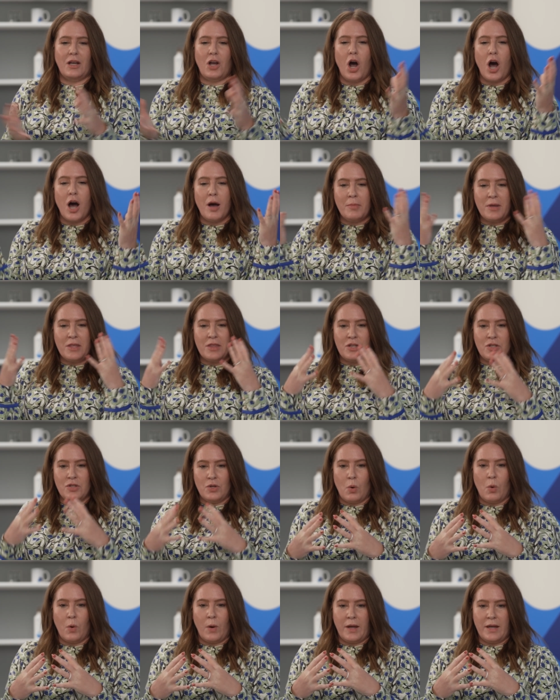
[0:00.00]
calming the
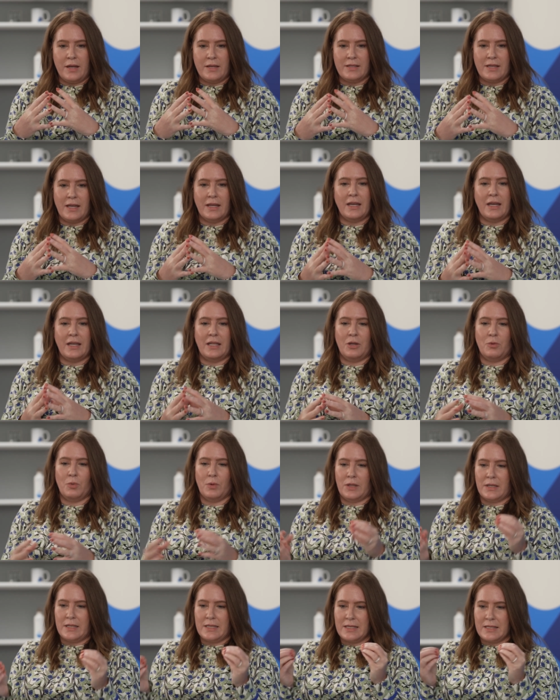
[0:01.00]
noise and getting
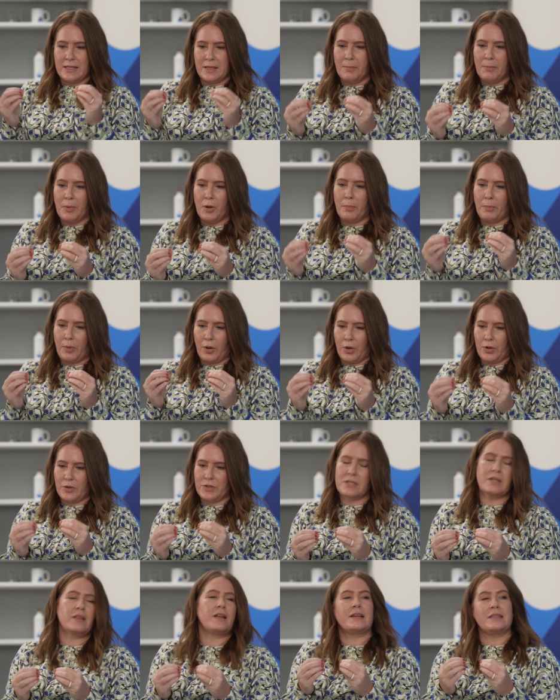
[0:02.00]
really simple
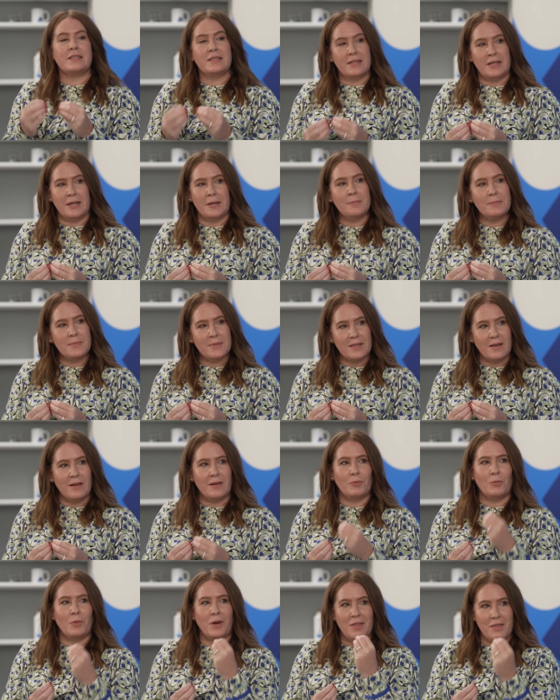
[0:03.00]
personalized tips
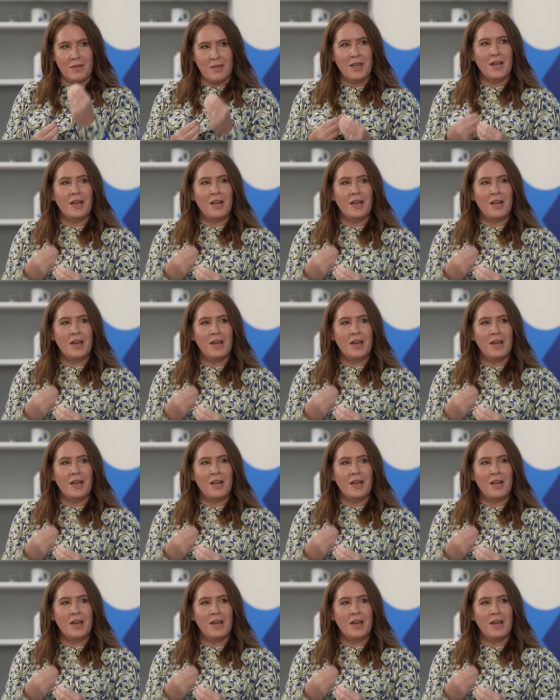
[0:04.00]
on what